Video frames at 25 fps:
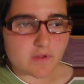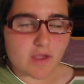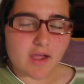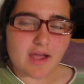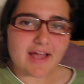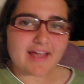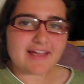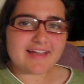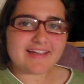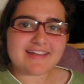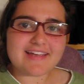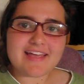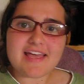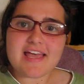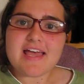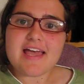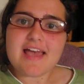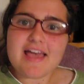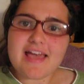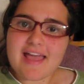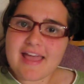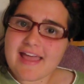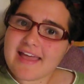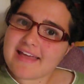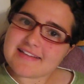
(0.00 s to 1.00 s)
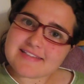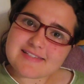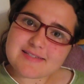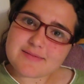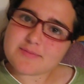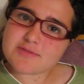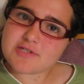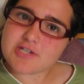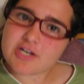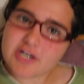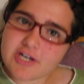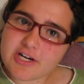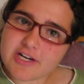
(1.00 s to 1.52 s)
I ate some
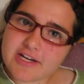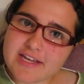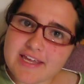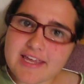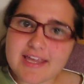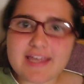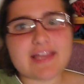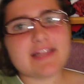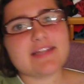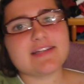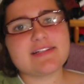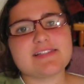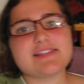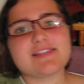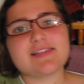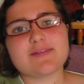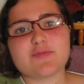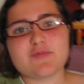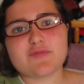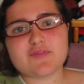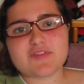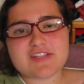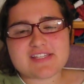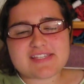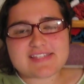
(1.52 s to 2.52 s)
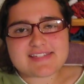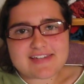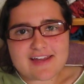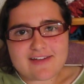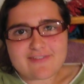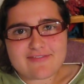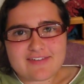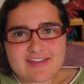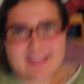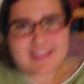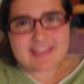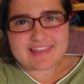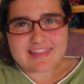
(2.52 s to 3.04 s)
turkey and some of the
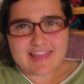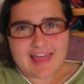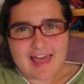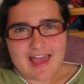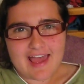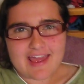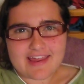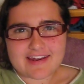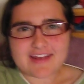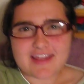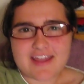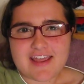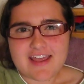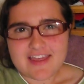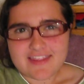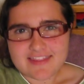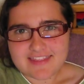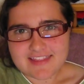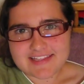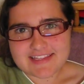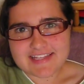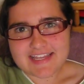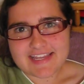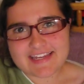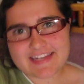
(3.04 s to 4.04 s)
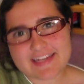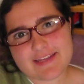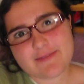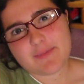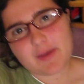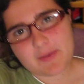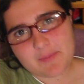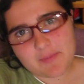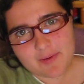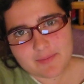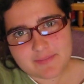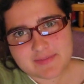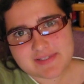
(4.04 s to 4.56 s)
stuffing that the lady
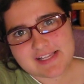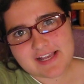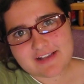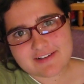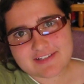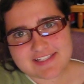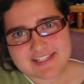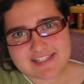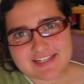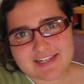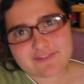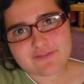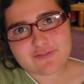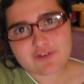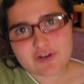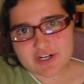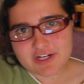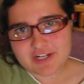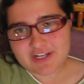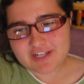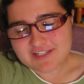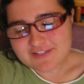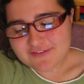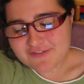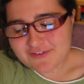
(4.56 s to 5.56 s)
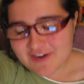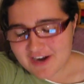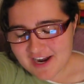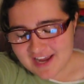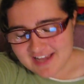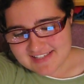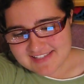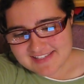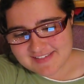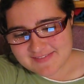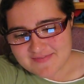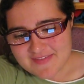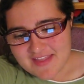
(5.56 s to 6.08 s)
my mom is house sitting for cooked for
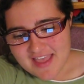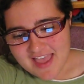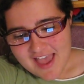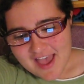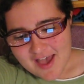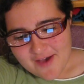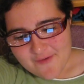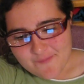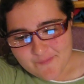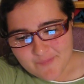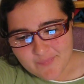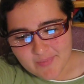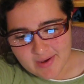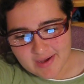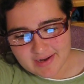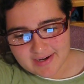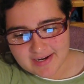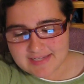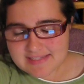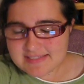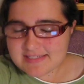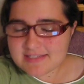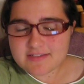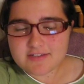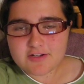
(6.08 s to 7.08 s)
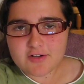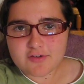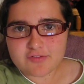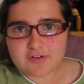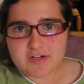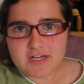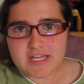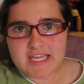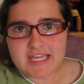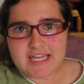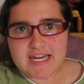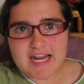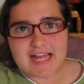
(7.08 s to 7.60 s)
us, but I didn't
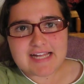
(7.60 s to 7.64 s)
overeat.